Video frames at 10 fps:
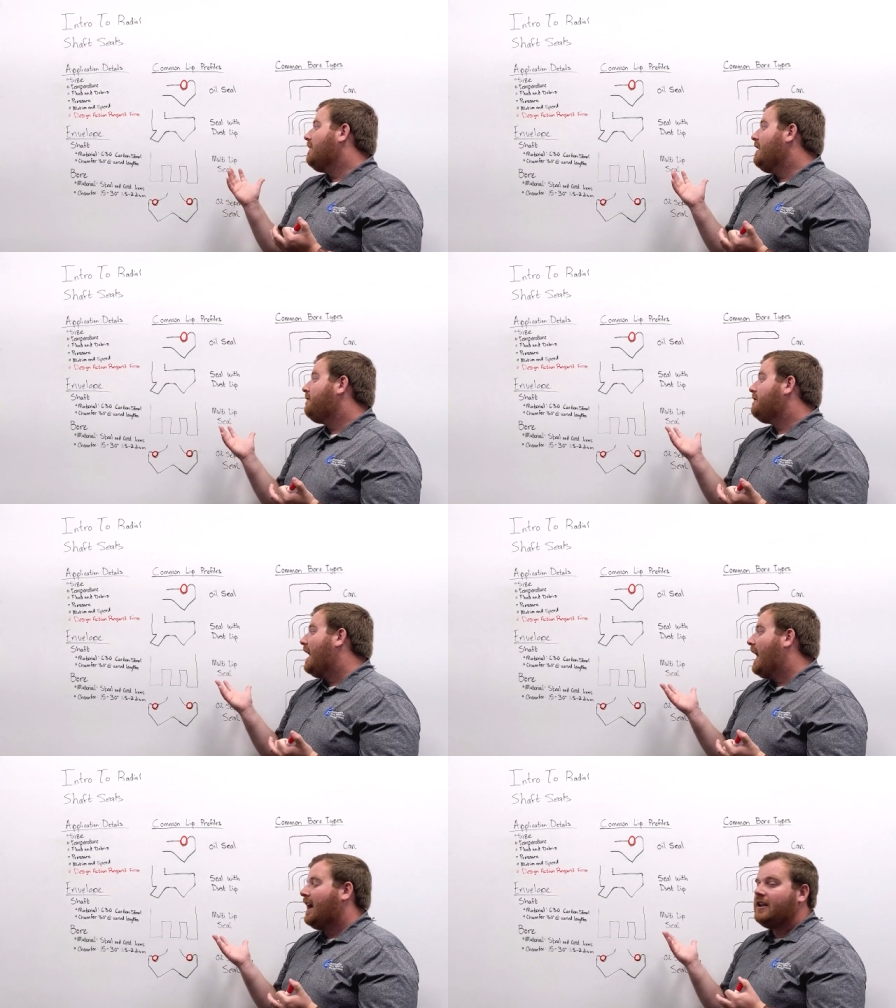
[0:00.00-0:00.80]
If
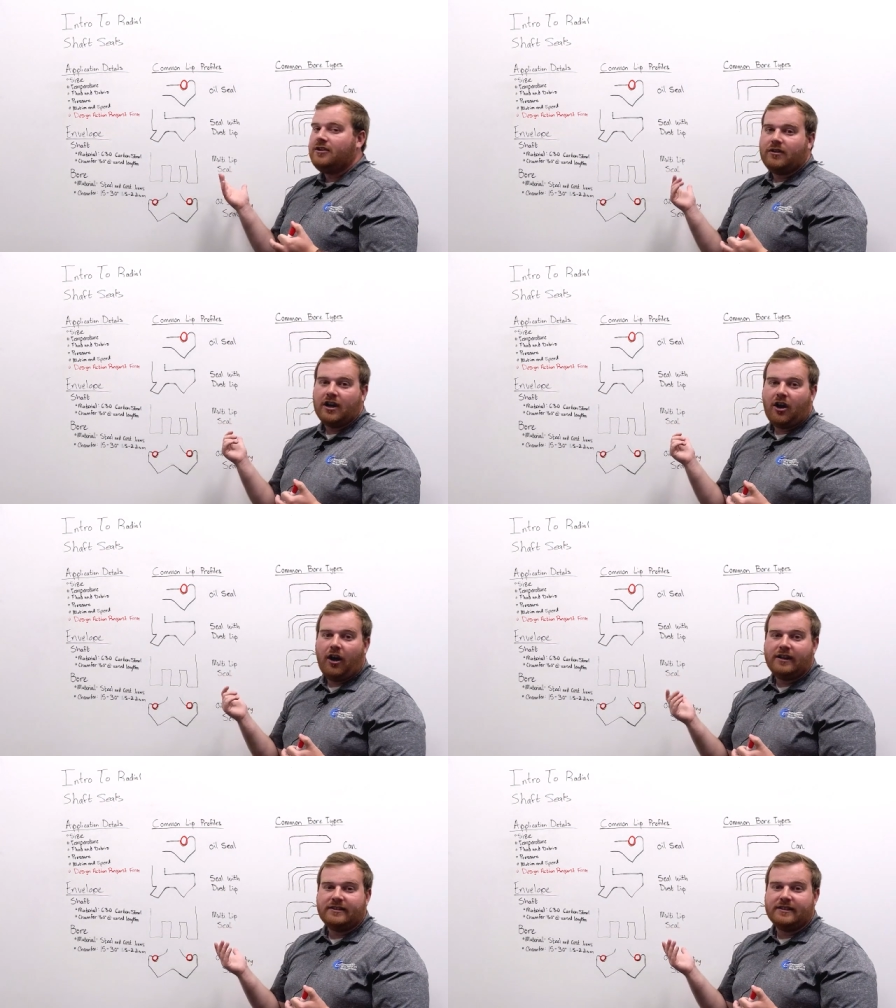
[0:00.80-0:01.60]
not, you can
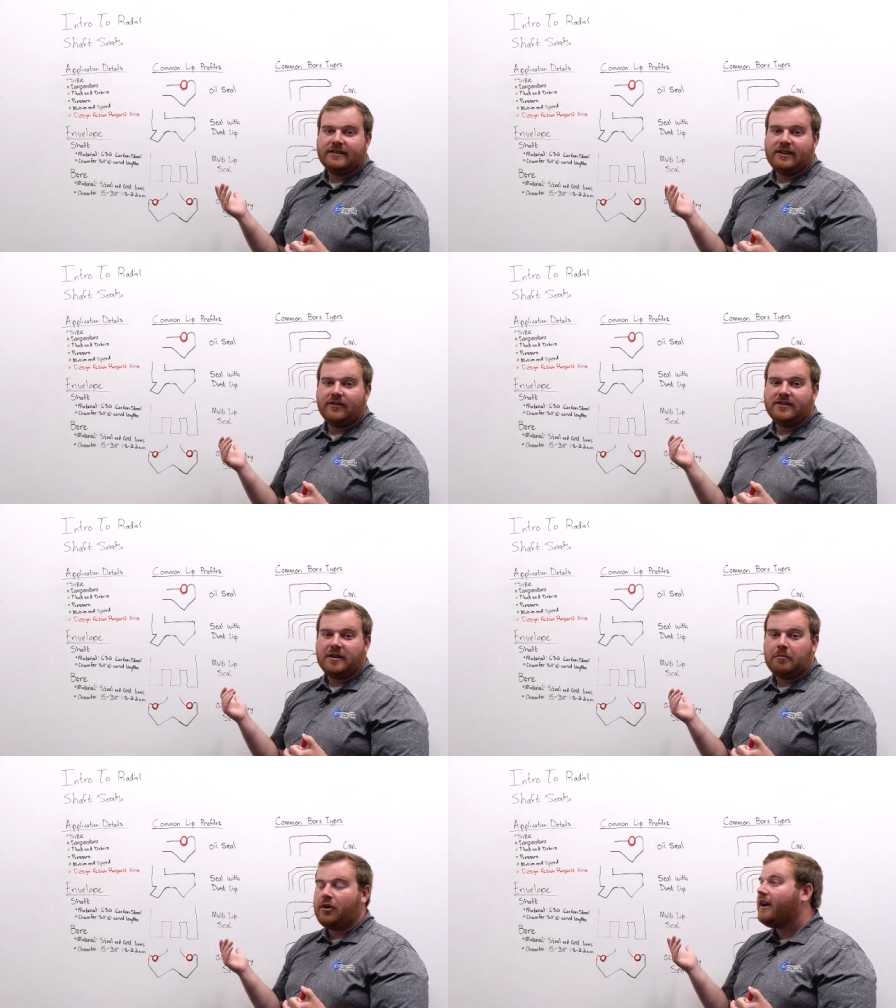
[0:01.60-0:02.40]
cause the seals
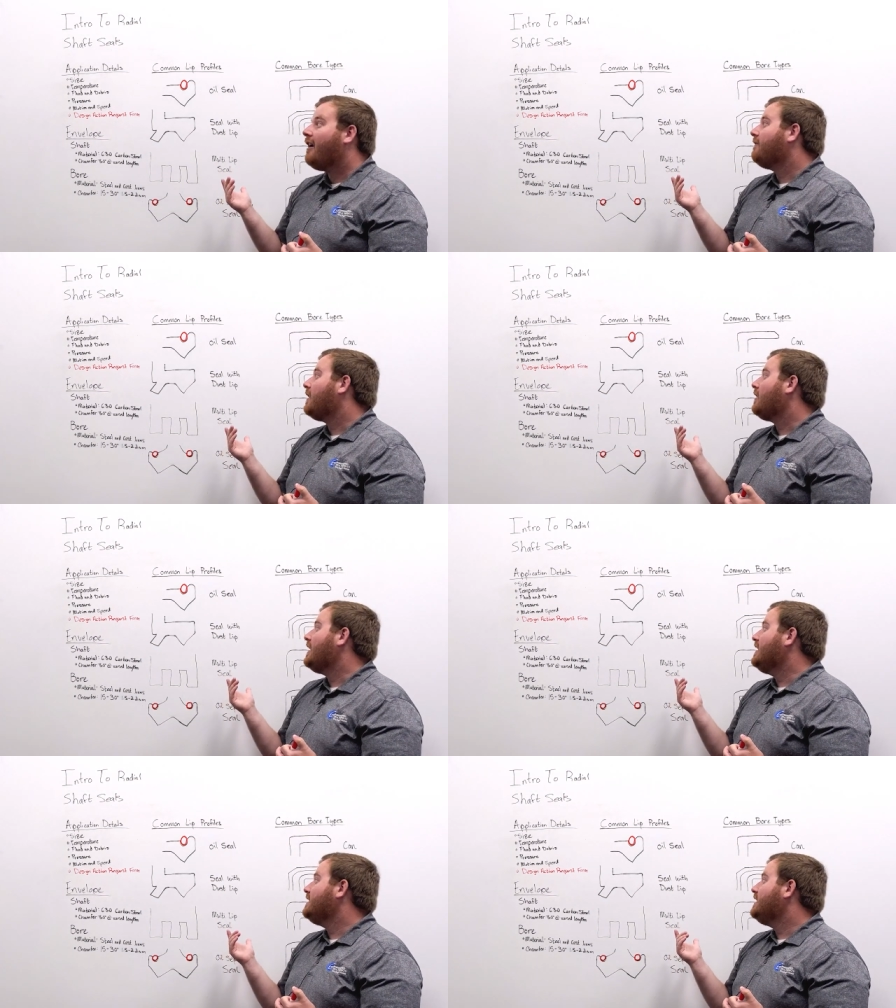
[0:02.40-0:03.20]
to burn out
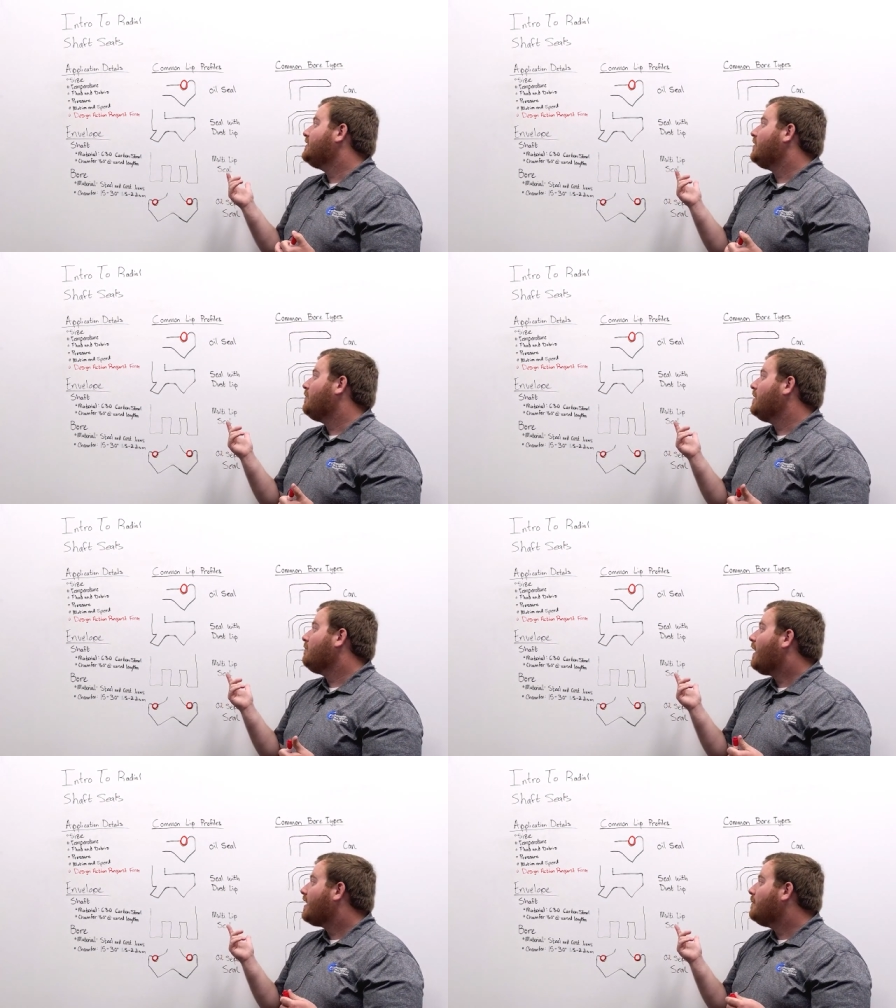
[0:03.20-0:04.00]
very easy, so we
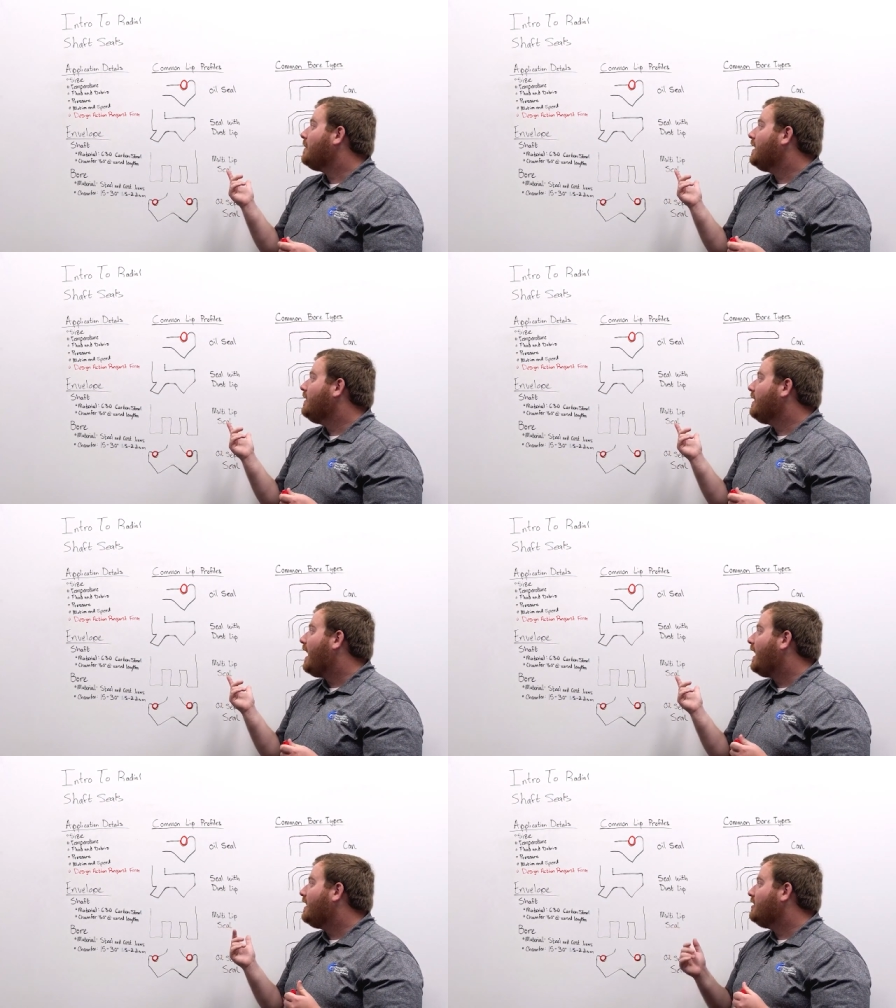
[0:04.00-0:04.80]
recommend
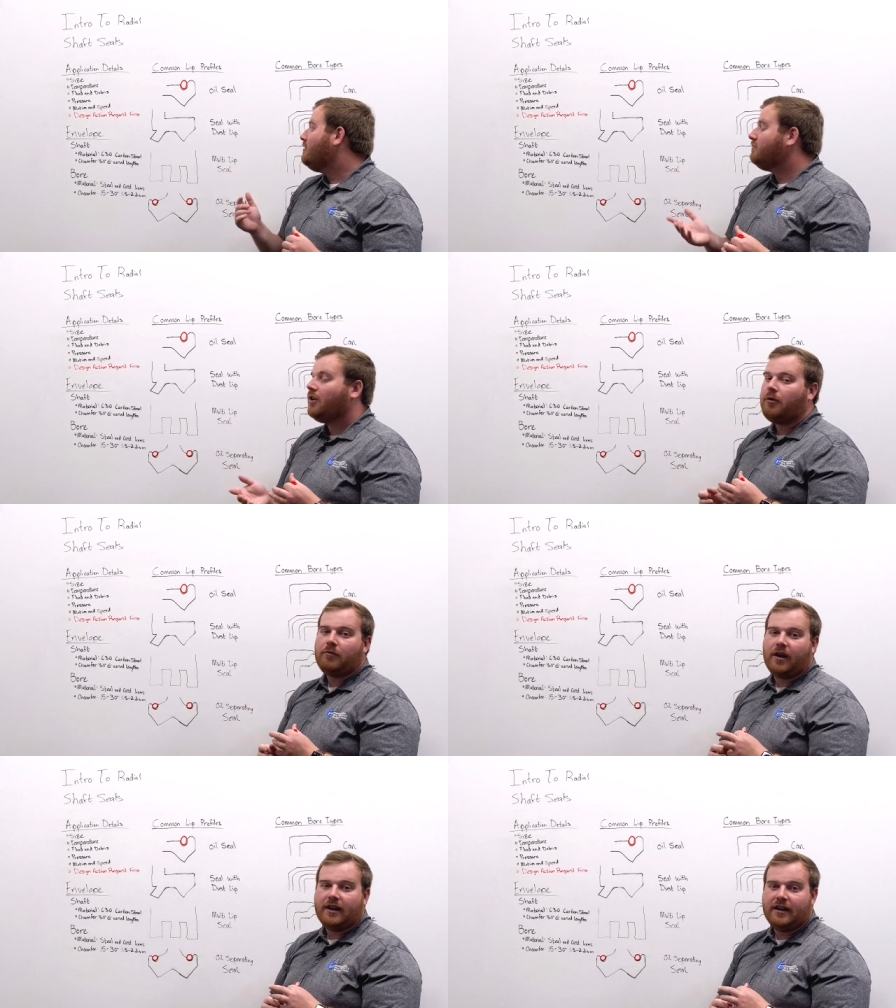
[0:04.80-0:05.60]
that you don't
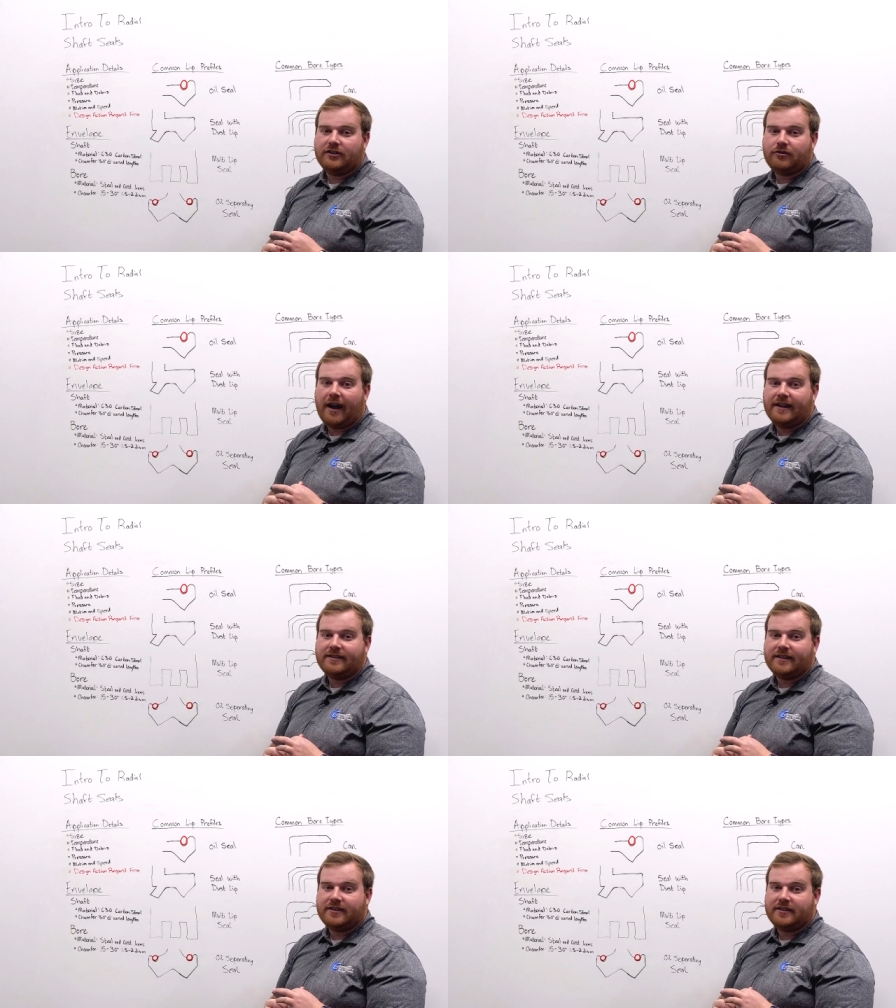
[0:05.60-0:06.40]
run in a dry
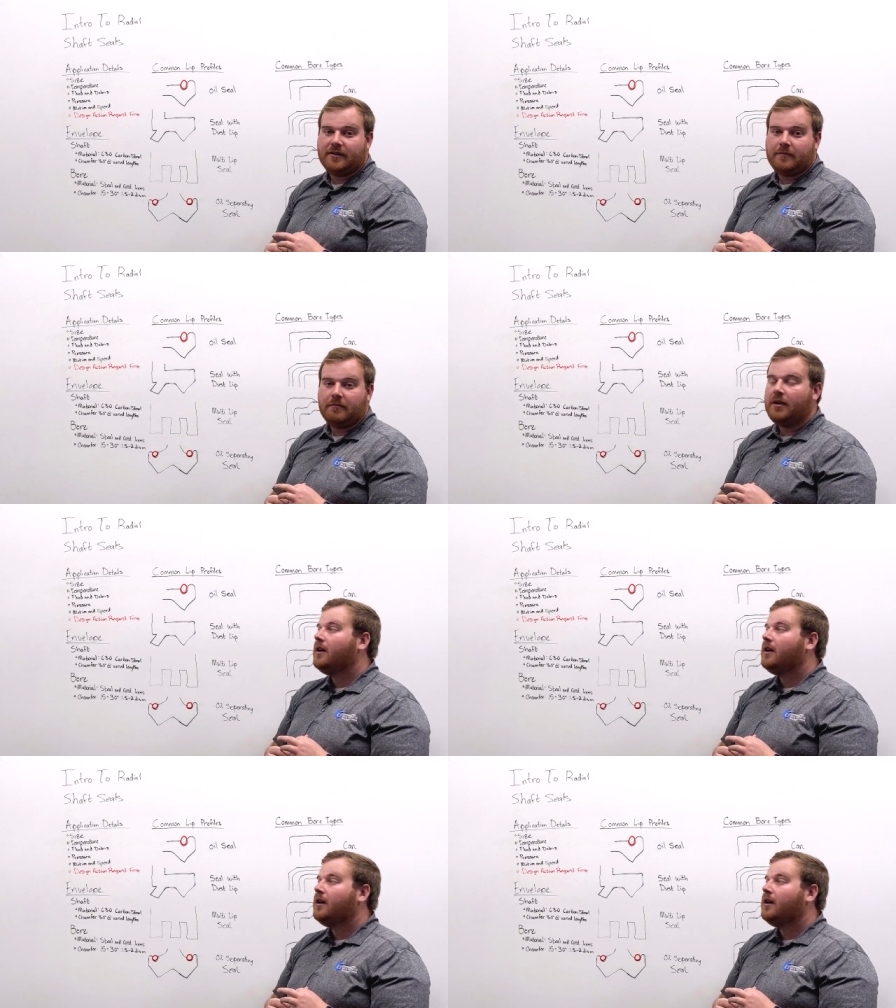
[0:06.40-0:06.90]
system.